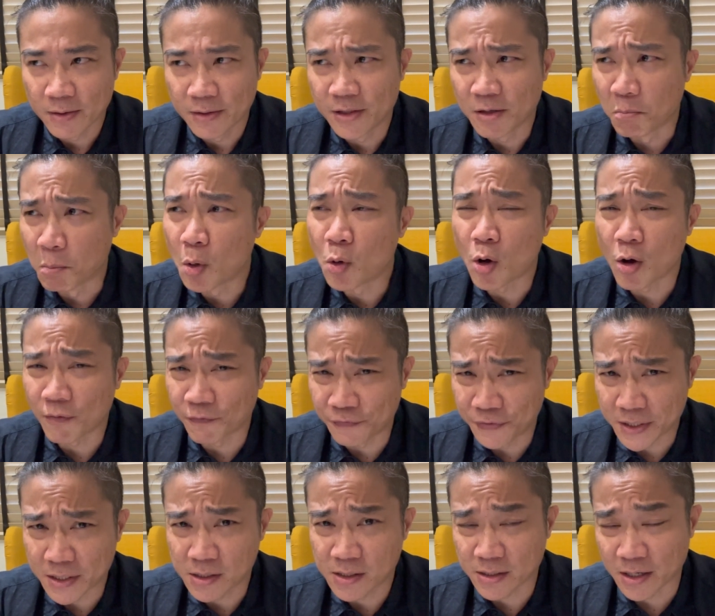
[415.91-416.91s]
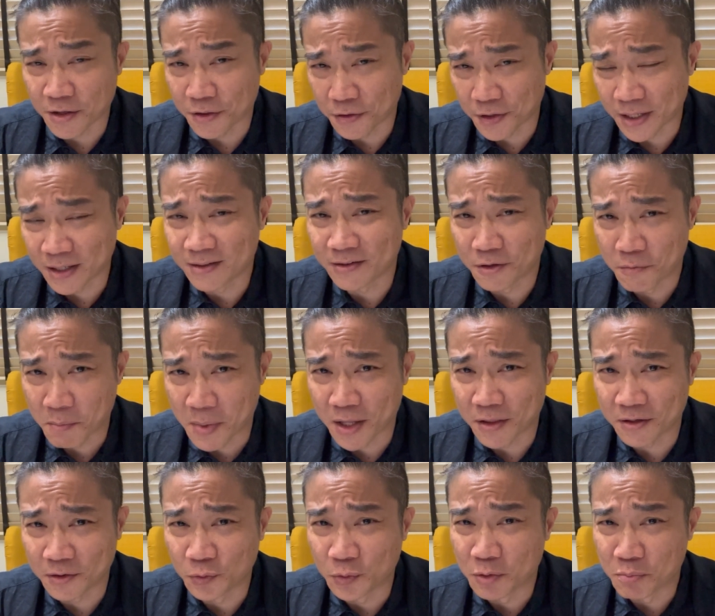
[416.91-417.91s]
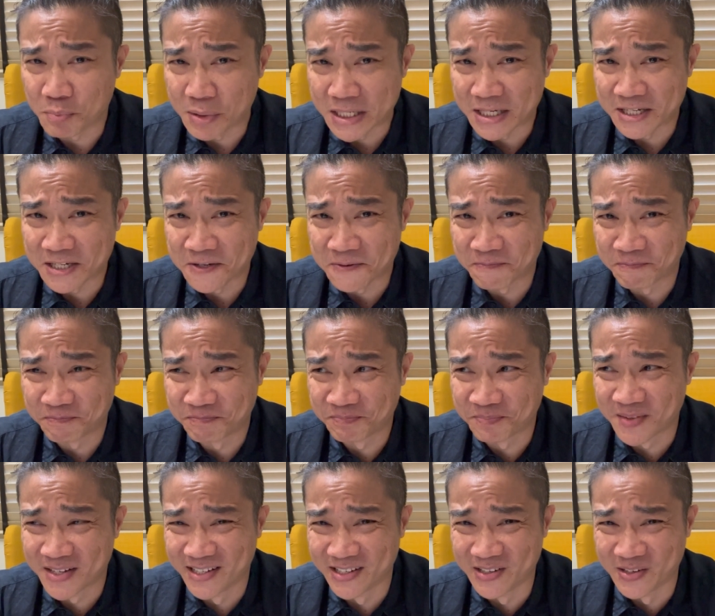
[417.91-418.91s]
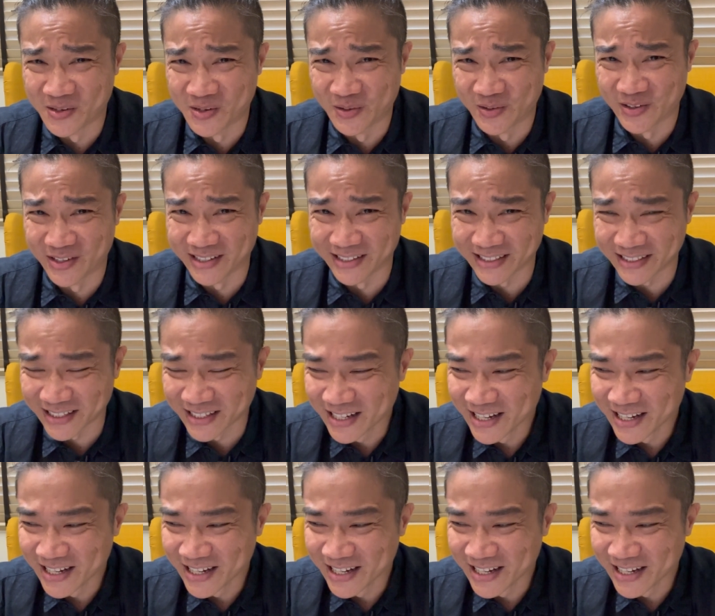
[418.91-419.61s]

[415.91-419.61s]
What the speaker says: the more obvious I think the method will be, right?